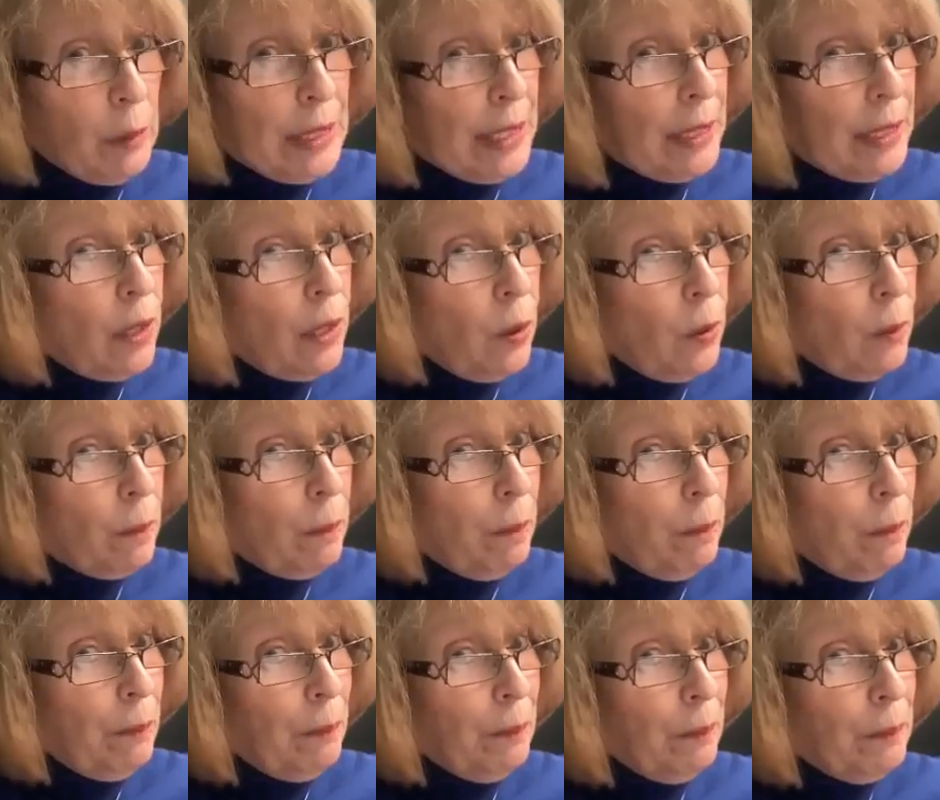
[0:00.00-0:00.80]
was at
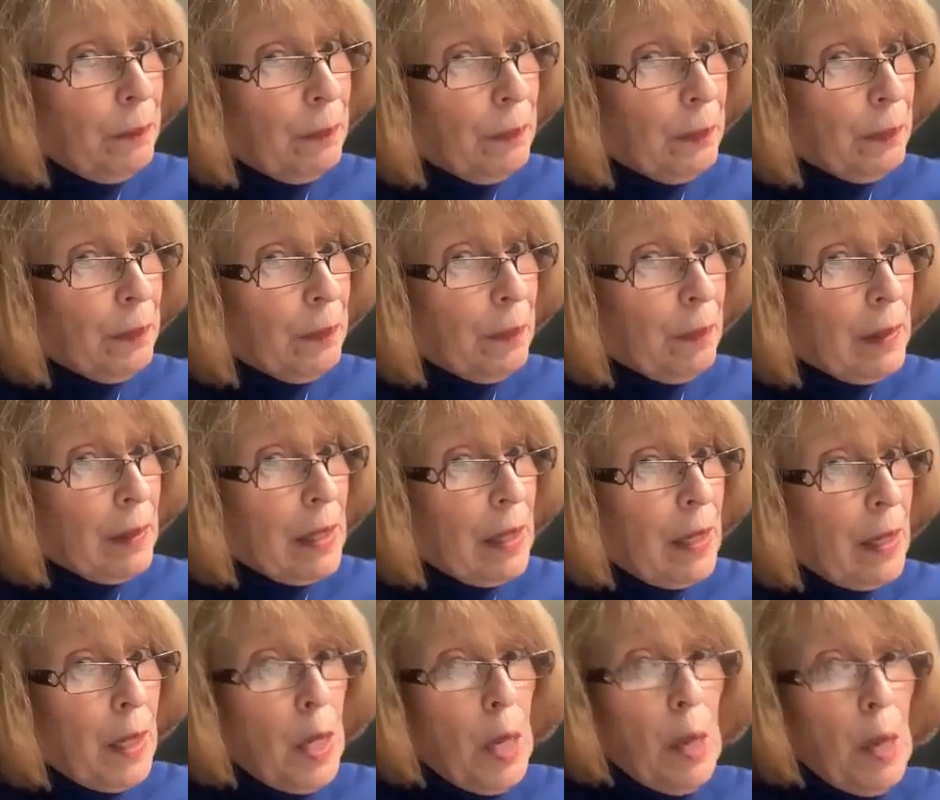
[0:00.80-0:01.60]
home.
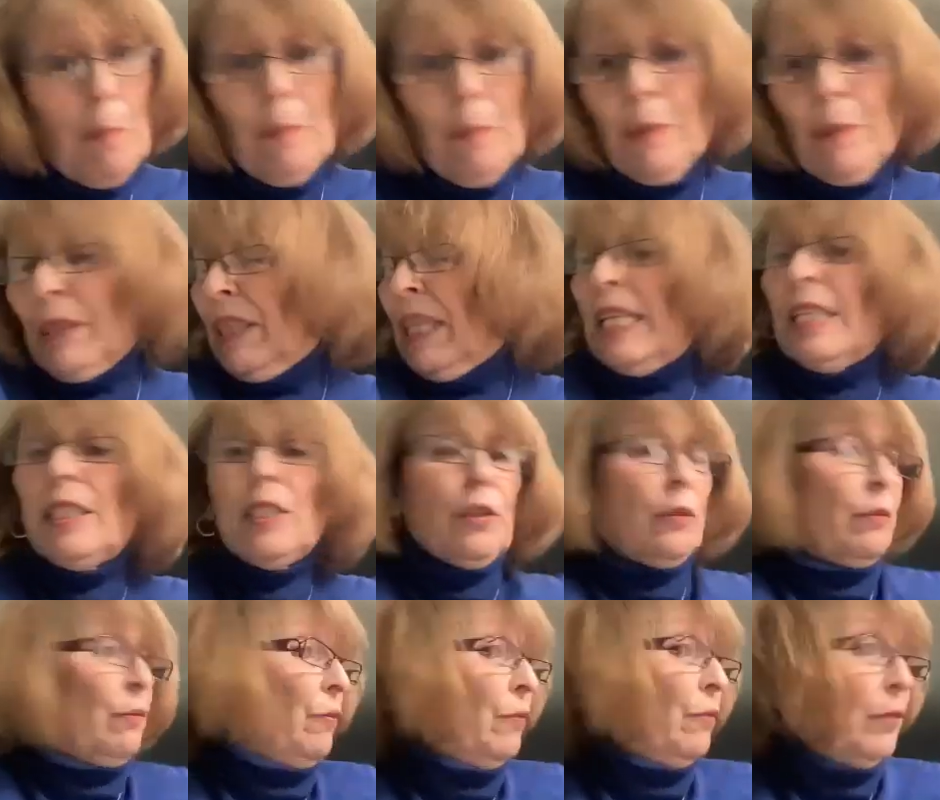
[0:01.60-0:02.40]
But
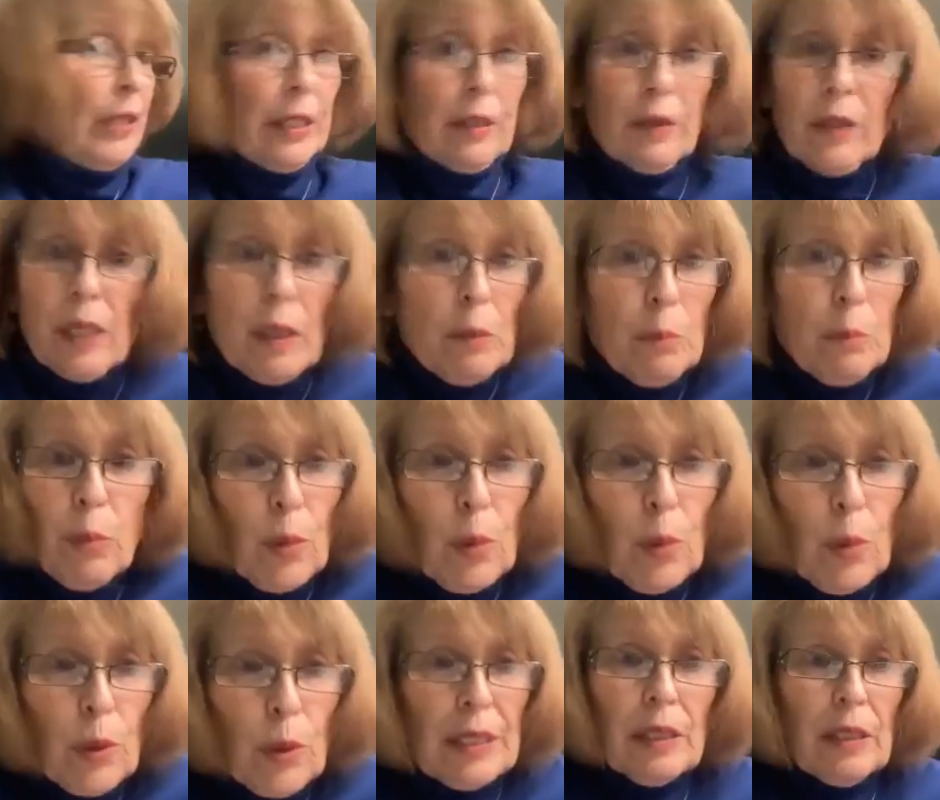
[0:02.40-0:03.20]
these are very
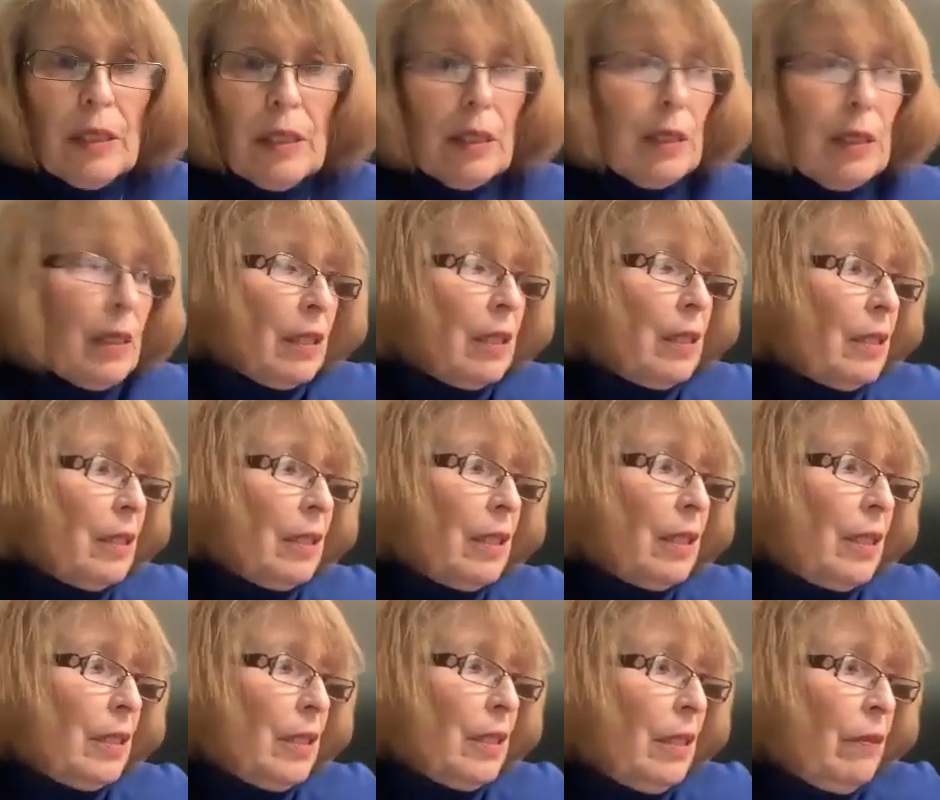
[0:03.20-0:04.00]
important
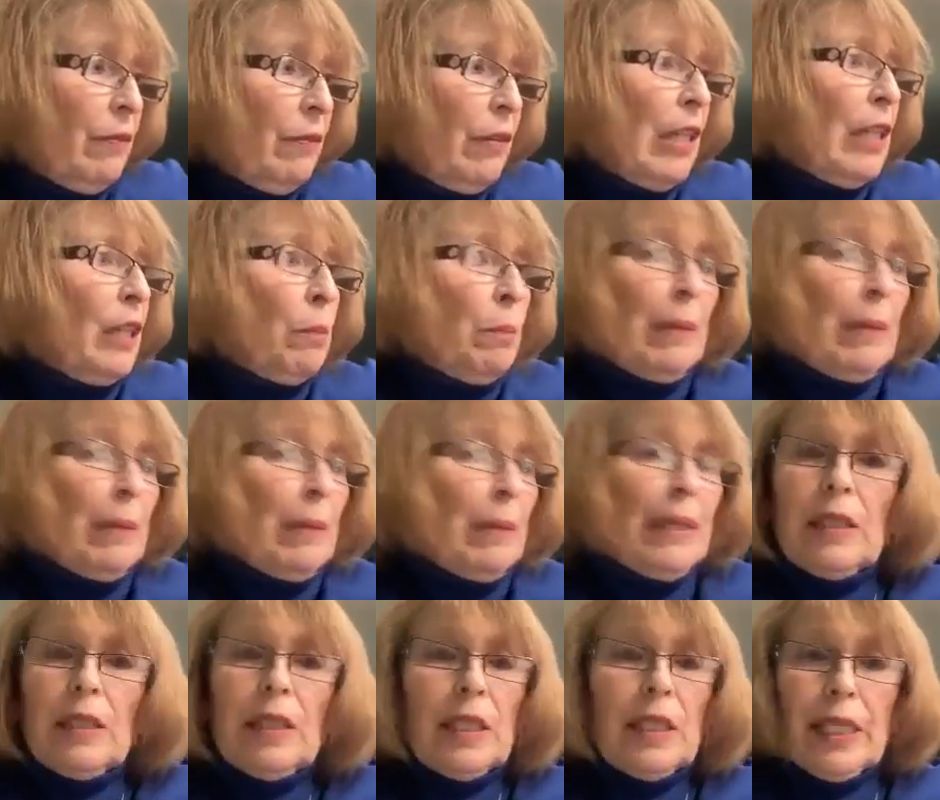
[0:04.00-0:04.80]

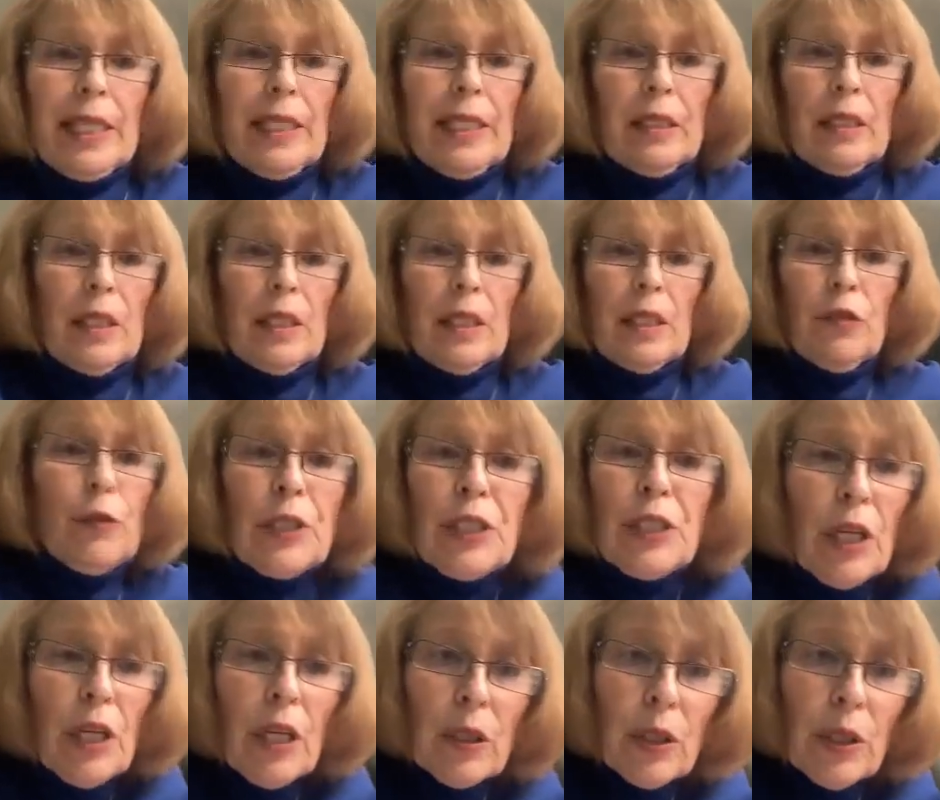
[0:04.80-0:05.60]
developmental skills
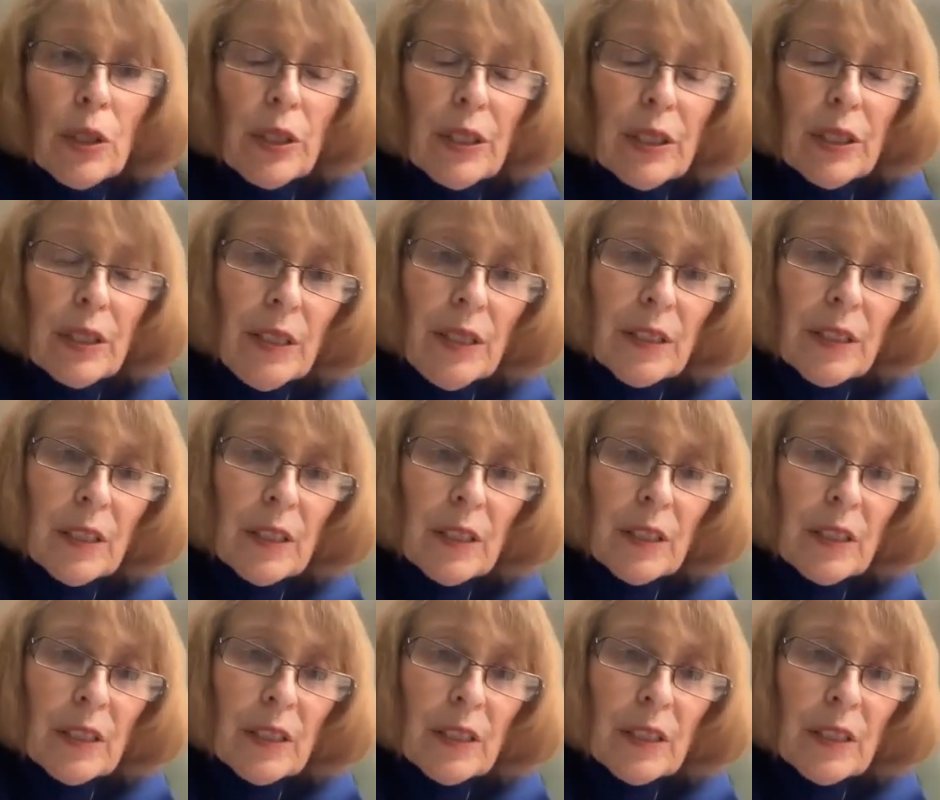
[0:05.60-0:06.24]
for adulthood.